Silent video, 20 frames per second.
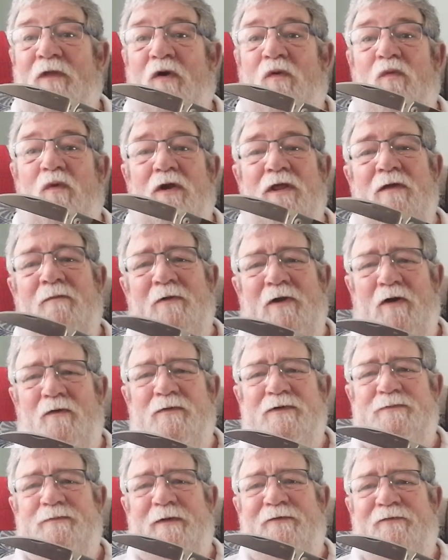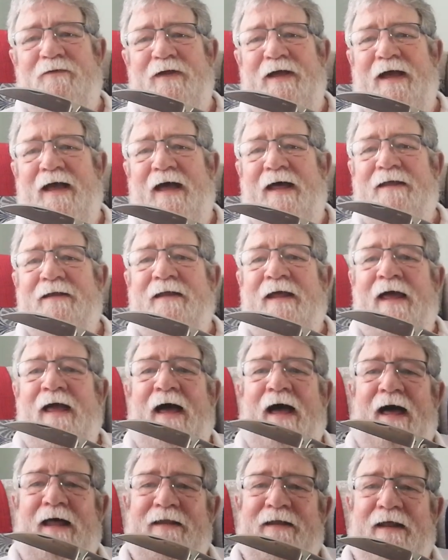One of them will always be freehand,
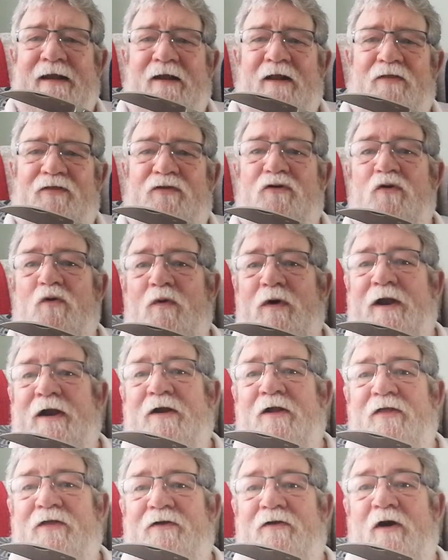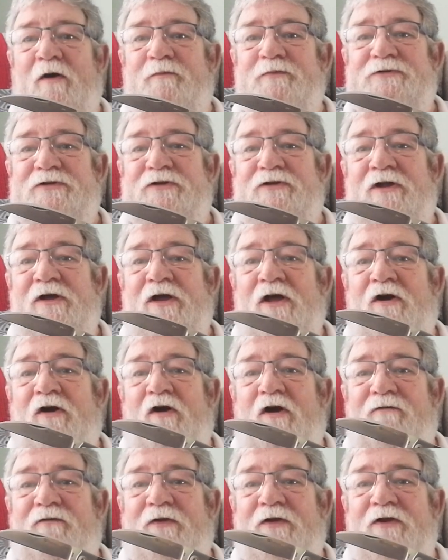and then I'll throw in another option
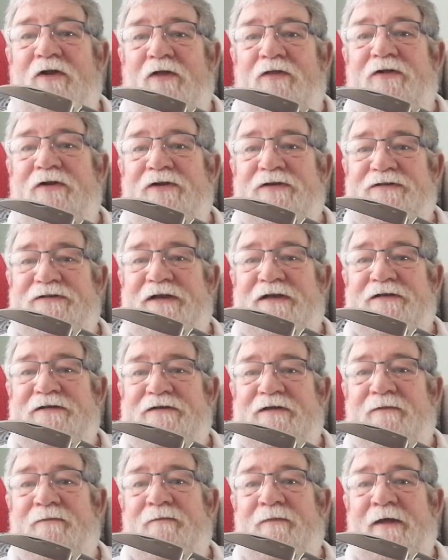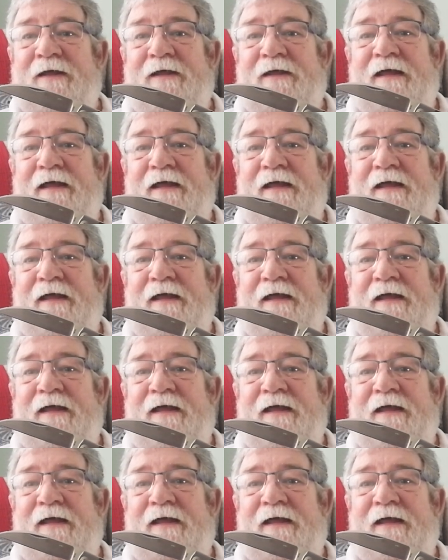of another system.